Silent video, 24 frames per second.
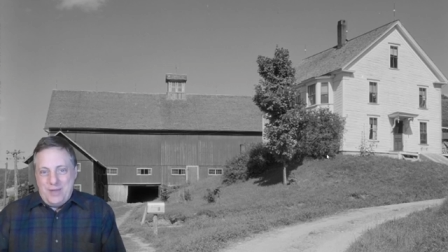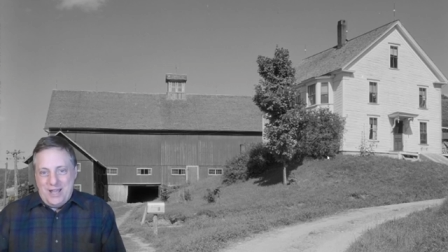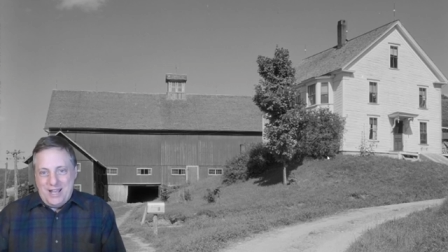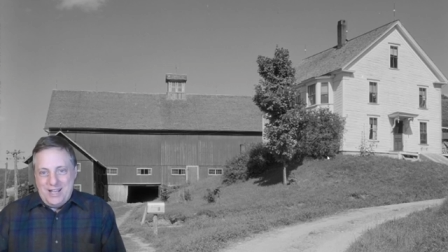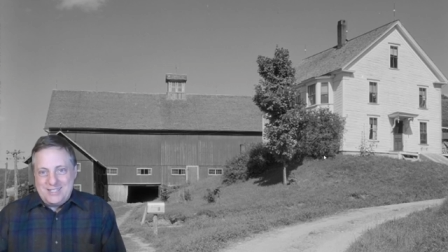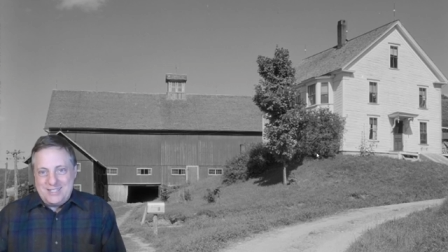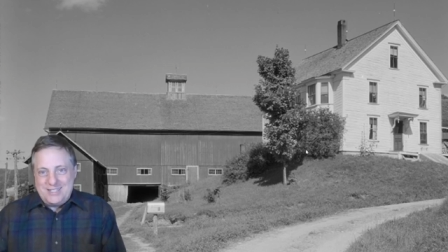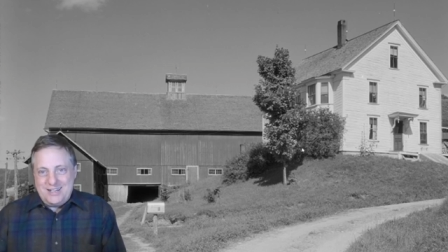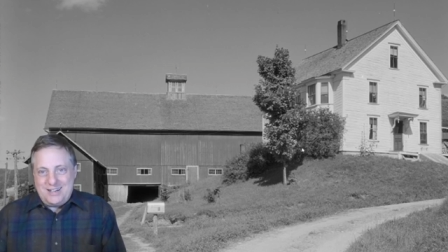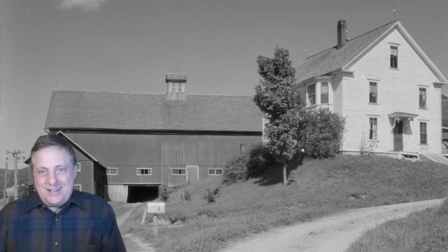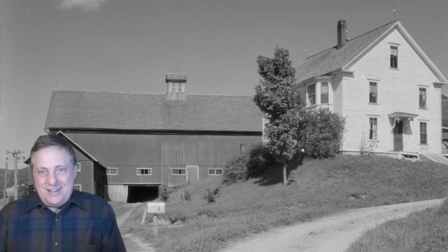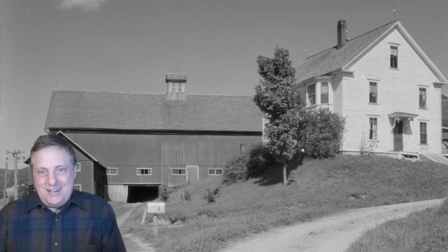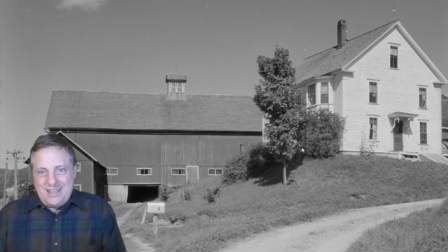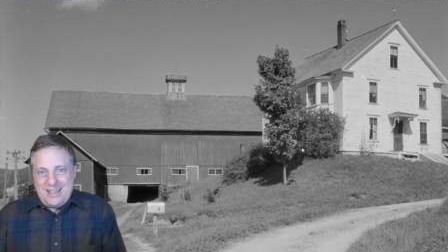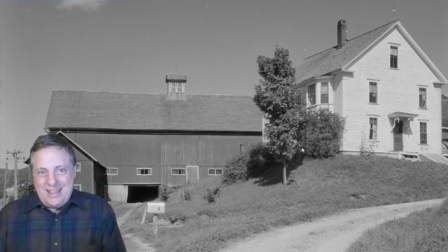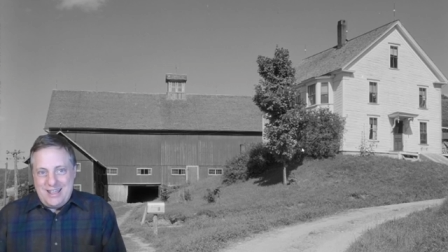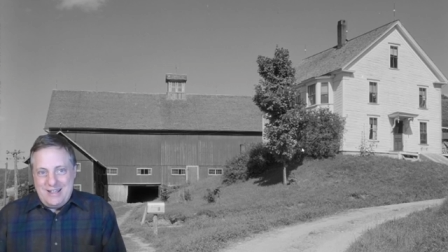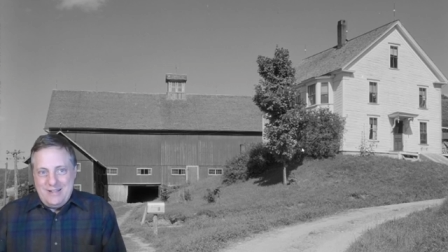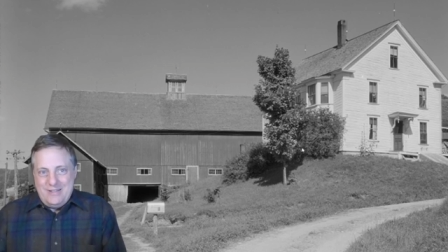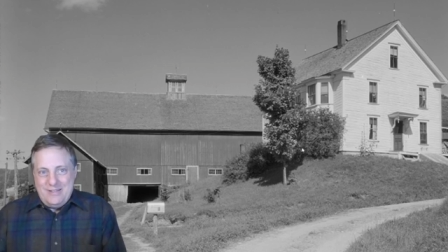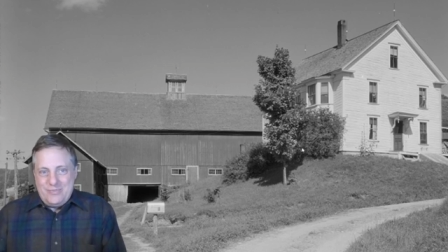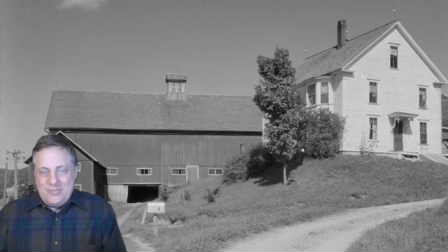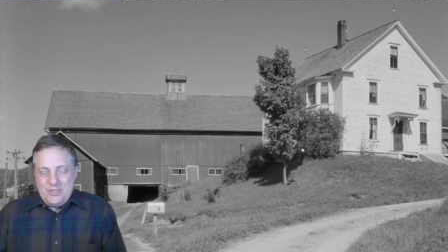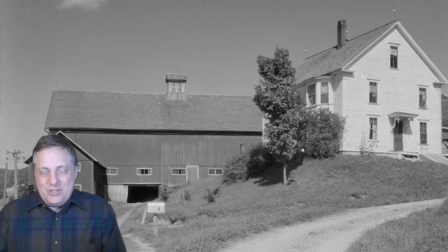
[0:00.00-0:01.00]
basically.
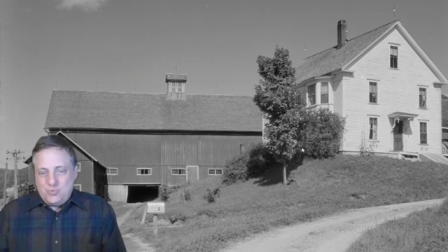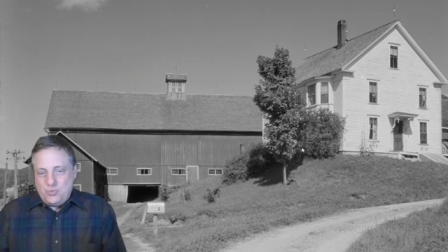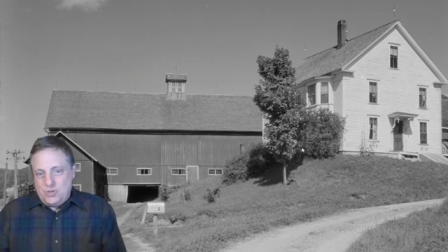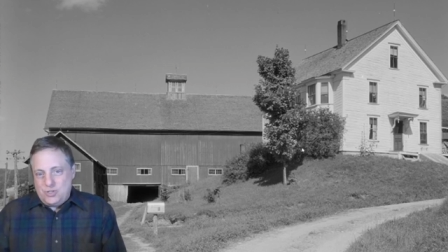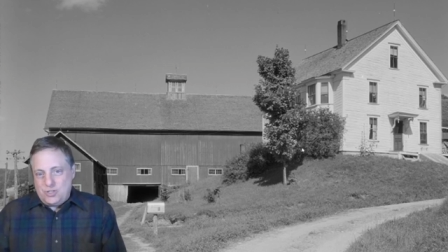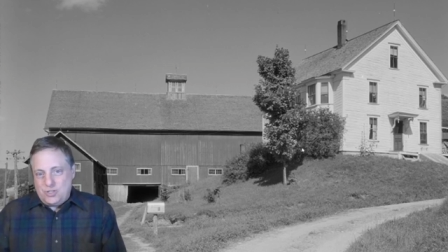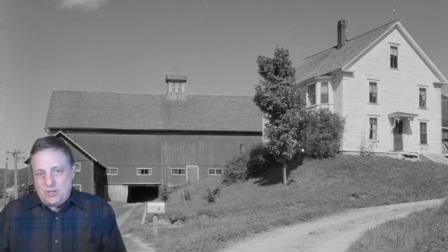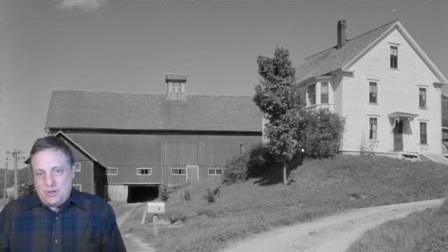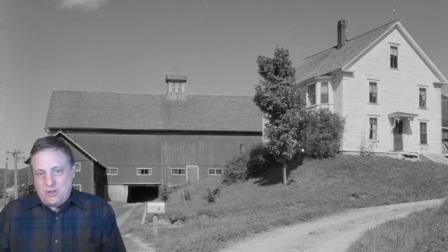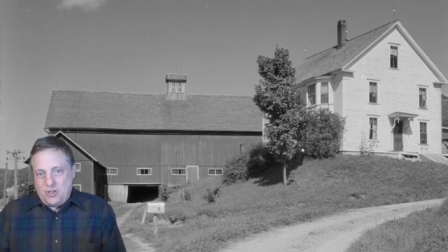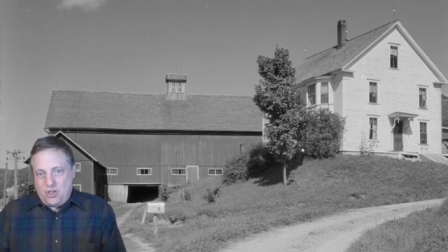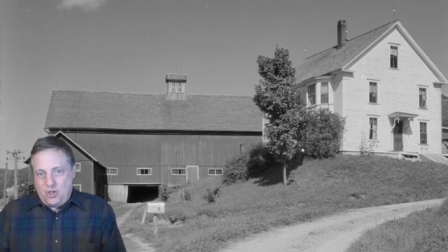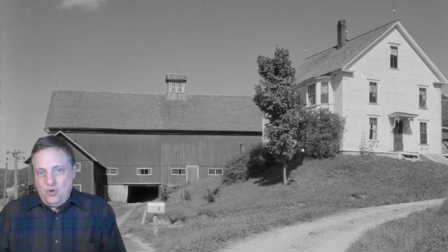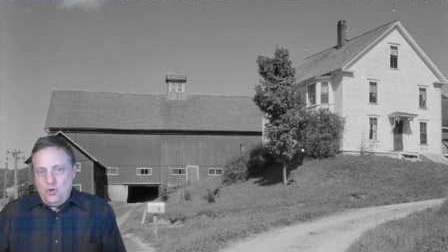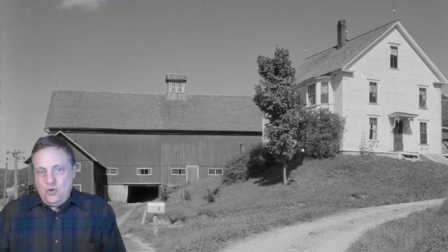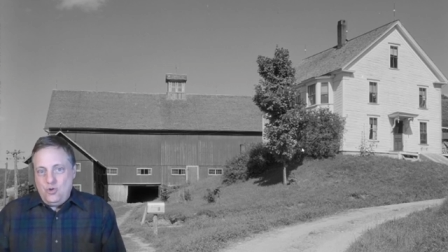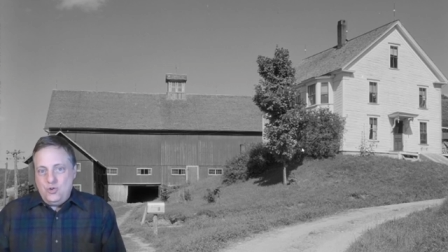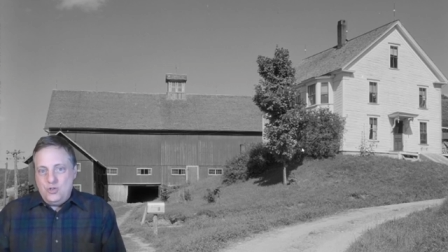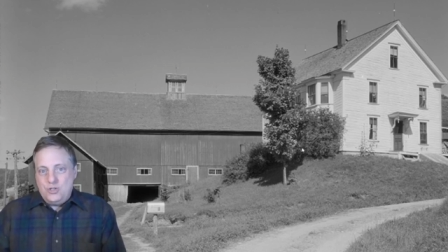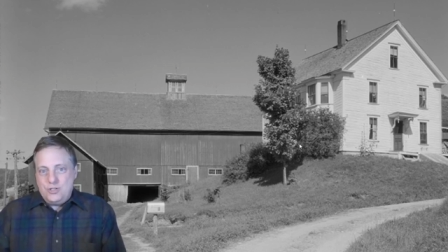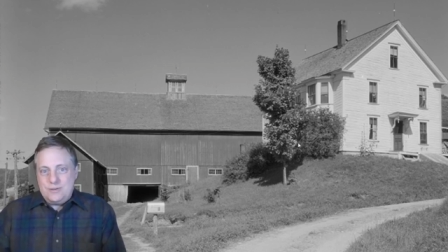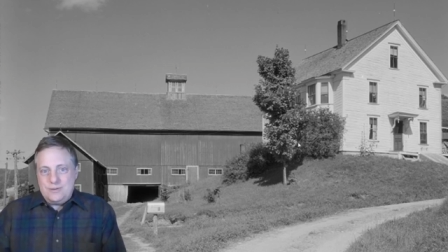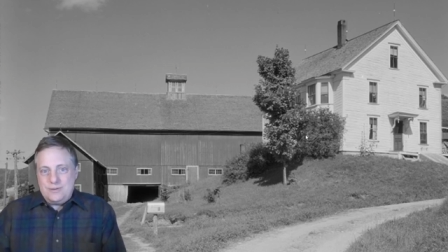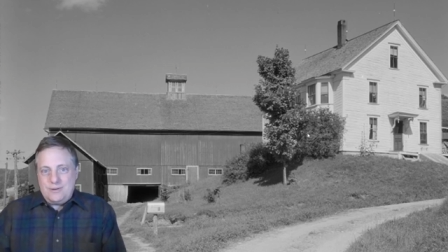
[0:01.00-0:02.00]
This was a
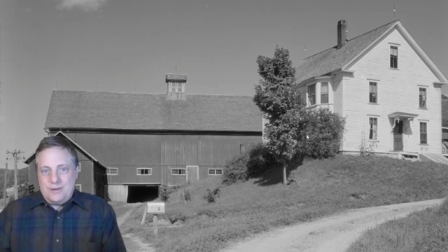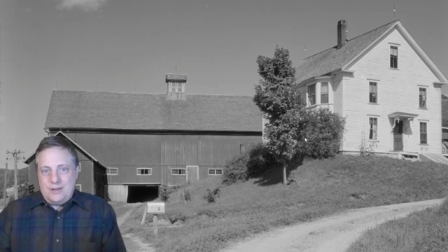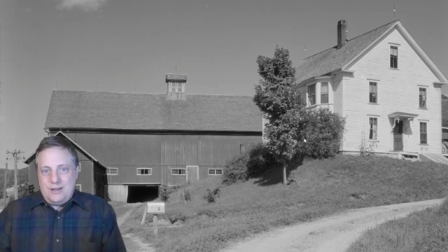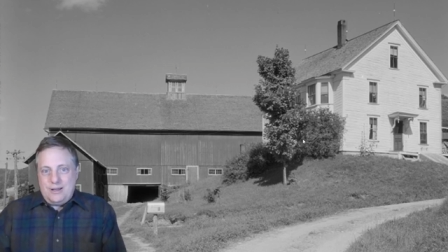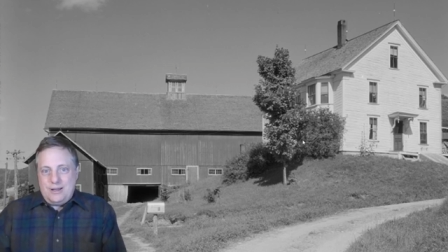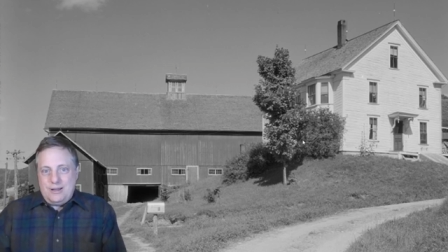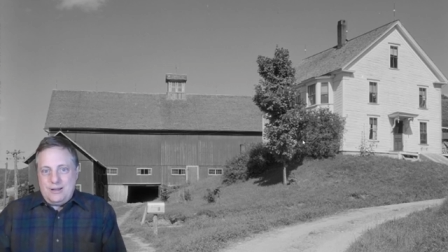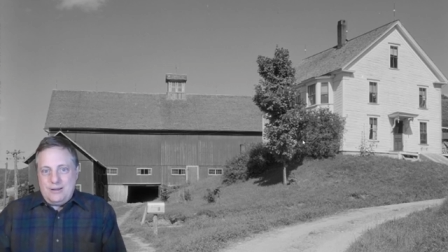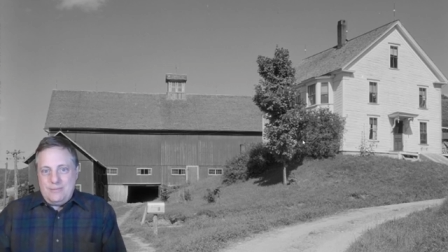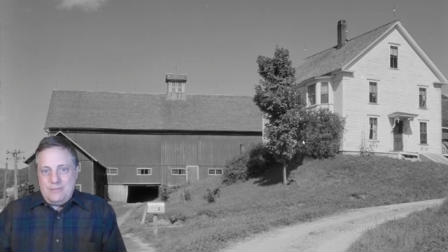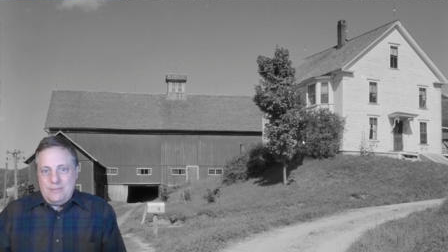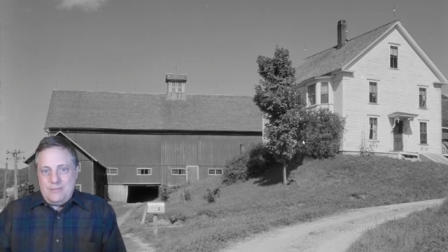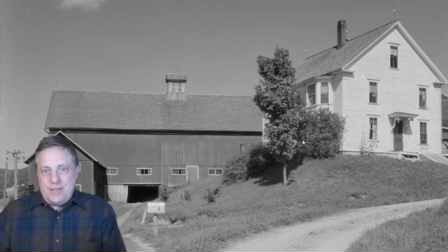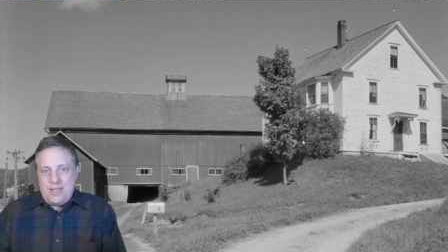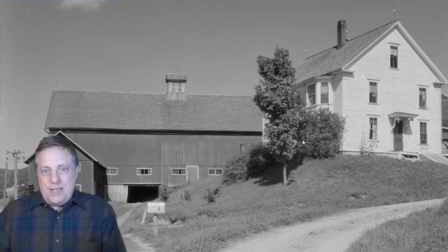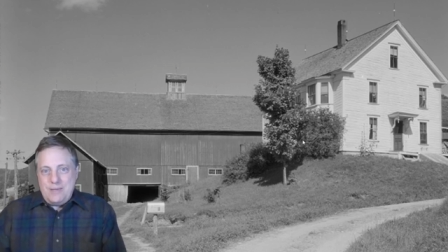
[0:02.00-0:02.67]
huge uh,